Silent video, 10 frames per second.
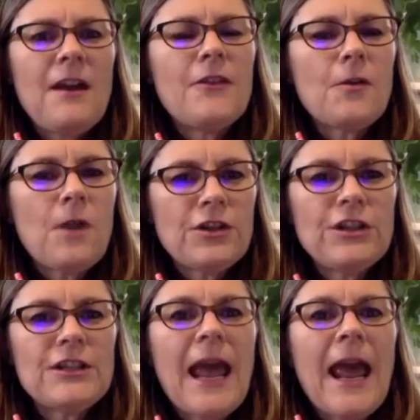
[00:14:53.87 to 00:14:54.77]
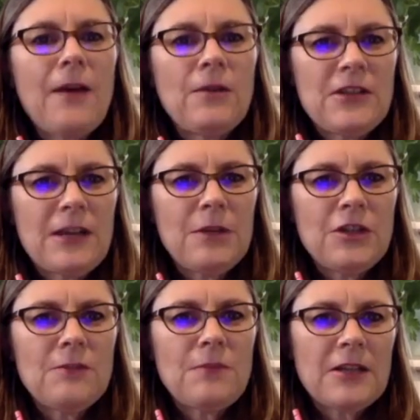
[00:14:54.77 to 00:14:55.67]
the question is, how is that
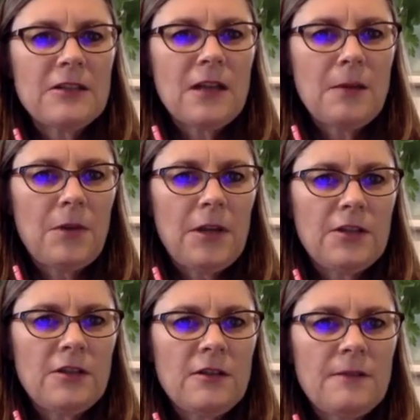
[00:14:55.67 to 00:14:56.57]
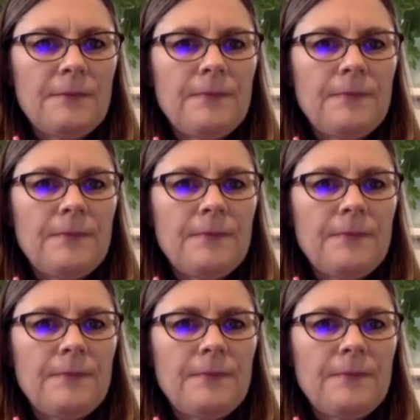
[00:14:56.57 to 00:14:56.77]
mission best accomplished?